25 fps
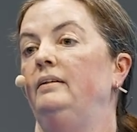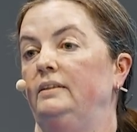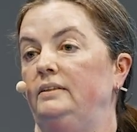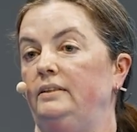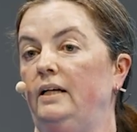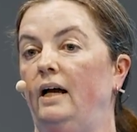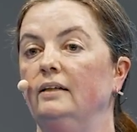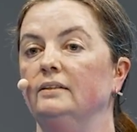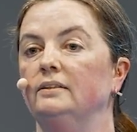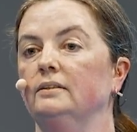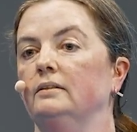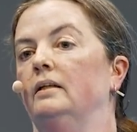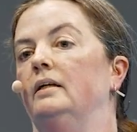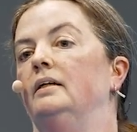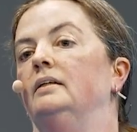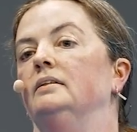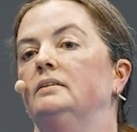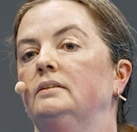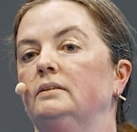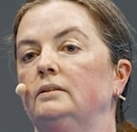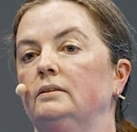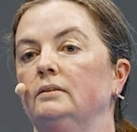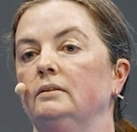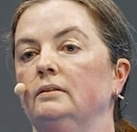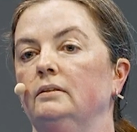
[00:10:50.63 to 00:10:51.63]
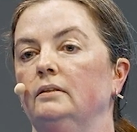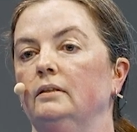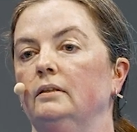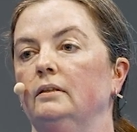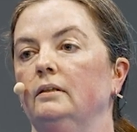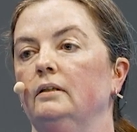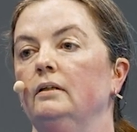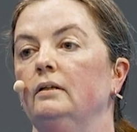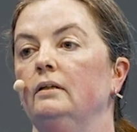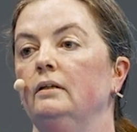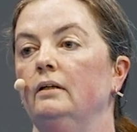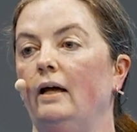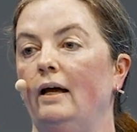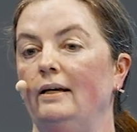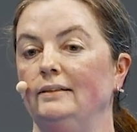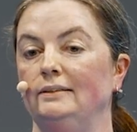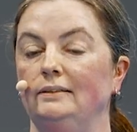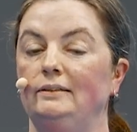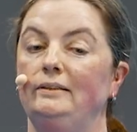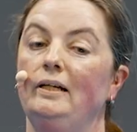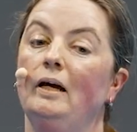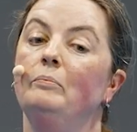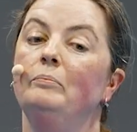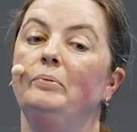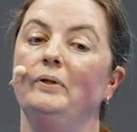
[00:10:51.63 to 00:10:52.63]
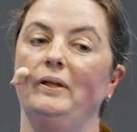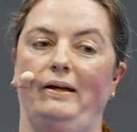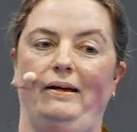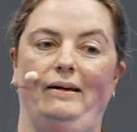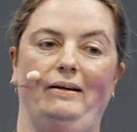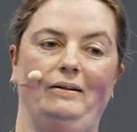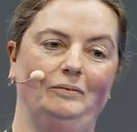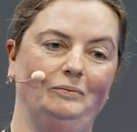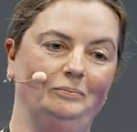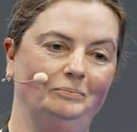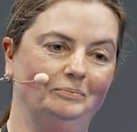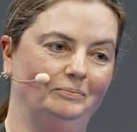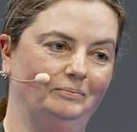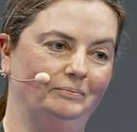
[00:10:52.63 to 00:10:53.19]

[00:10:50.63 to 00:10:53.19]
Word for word: the task list as a template.